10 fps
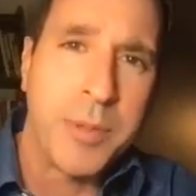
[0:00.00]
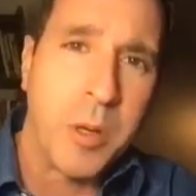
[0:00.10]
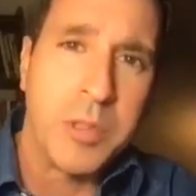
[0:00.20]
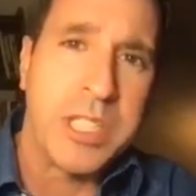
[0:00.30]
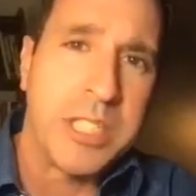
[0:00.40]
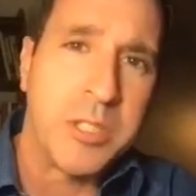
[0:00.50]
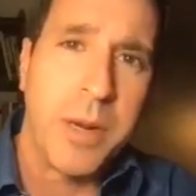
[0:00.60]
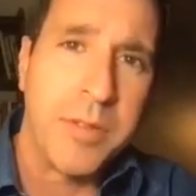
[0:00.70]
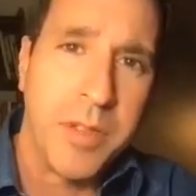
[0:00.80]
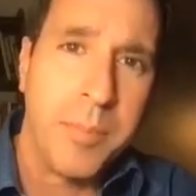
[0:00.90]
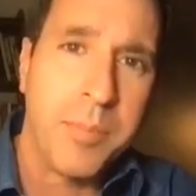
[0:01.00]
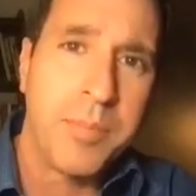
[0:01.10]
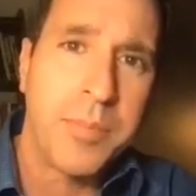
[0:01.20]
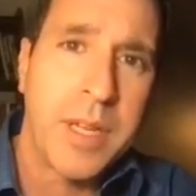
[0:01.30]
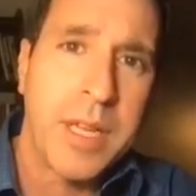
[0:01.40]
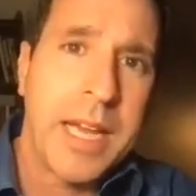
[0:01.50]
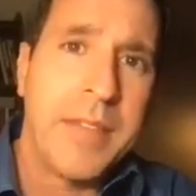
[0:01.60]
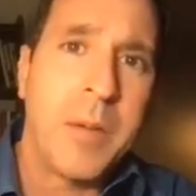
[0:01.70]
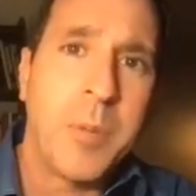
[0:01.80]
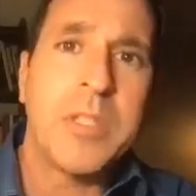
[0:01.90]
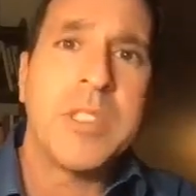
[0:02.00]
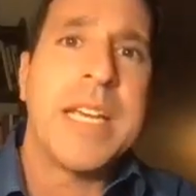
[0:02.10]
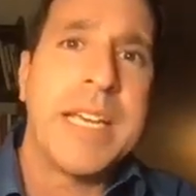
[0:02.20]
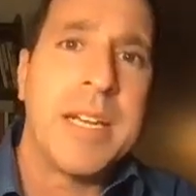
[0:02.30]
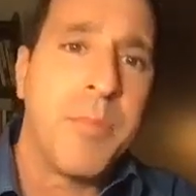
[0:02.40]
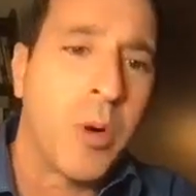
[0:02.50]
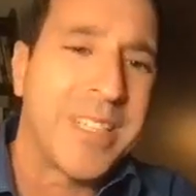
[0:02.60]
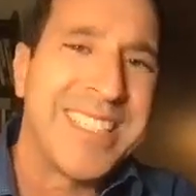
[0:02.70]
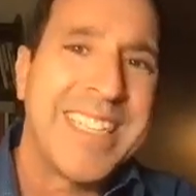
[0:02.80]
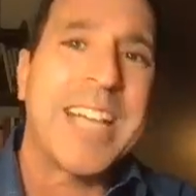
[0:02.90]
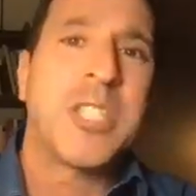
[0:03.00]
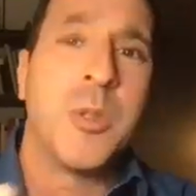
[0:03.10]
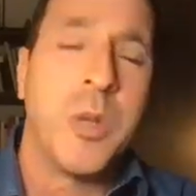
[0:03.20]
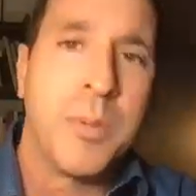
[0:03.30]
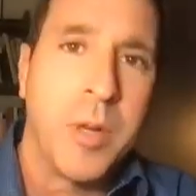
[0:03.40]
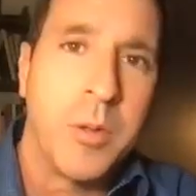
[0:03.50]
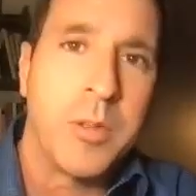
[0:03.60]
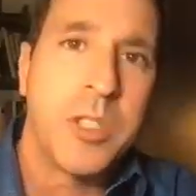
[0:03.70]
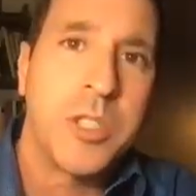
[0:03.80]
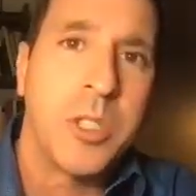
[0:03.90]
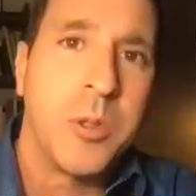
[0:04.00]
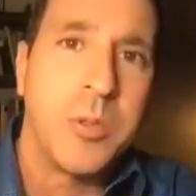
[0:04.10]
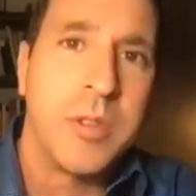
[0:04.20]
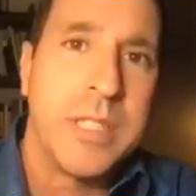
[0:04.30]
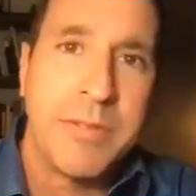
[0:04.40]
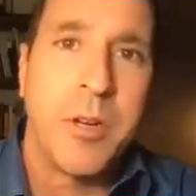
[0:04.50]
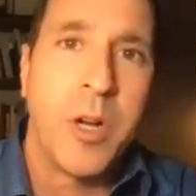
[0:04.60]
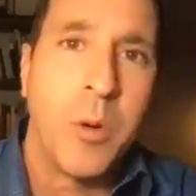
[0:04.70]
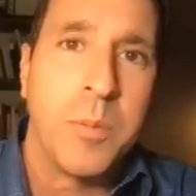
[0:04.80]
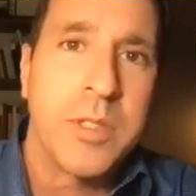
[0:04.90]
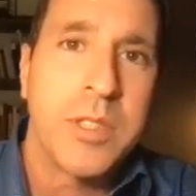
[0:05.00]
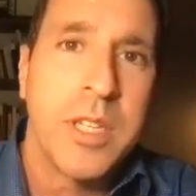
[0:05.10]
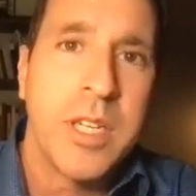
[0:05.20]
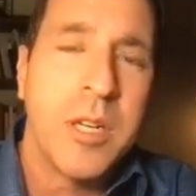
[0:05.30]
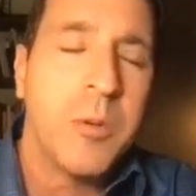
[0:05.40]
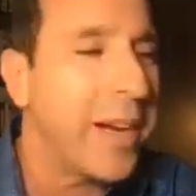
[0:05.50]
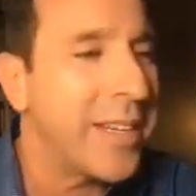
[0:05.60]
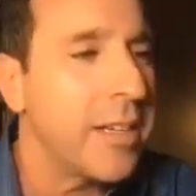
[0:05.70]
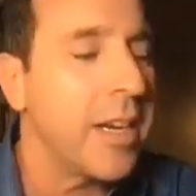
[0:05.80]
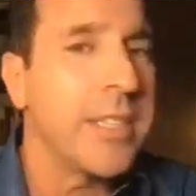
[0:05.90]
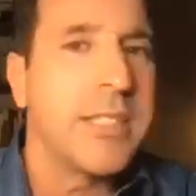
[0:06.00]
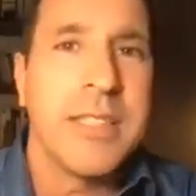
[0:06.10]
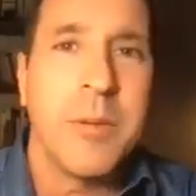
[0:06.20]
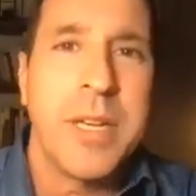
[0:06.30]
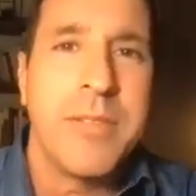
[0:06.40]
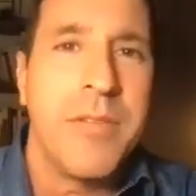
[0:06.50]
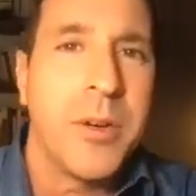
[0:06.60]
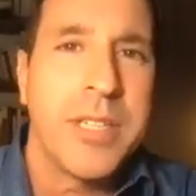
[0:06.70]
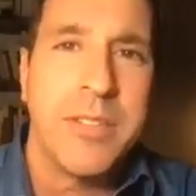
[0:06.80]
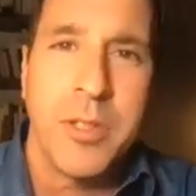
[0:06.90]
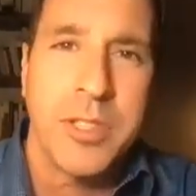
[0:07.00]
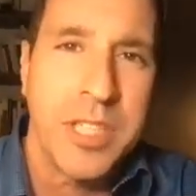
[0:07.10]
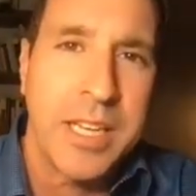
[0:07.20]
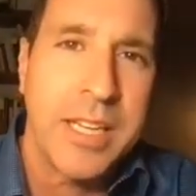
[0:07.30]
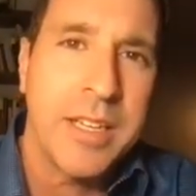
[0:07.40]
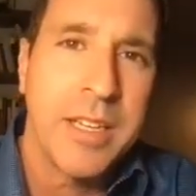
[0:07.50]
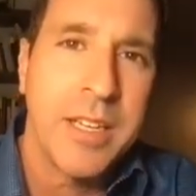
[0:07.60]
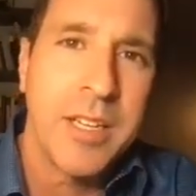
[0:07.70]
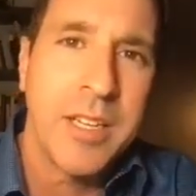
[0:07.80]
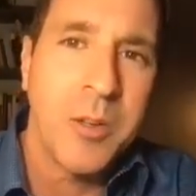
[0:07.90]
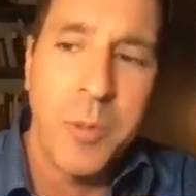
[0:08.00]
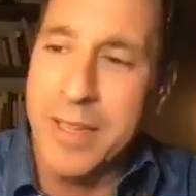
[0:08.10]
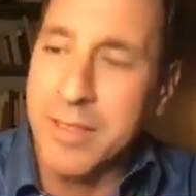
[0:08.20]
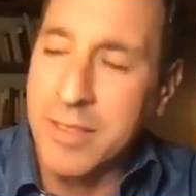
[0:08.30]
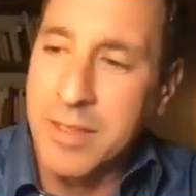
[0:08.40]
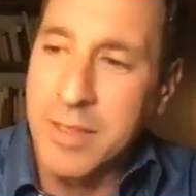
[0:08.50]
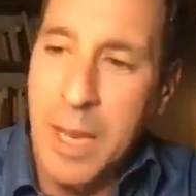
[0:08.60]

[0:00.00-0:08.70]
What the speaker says: approach, each one of them, and that we're taking a more contextual approach to the different homes, recognizing that we have a very diverse city with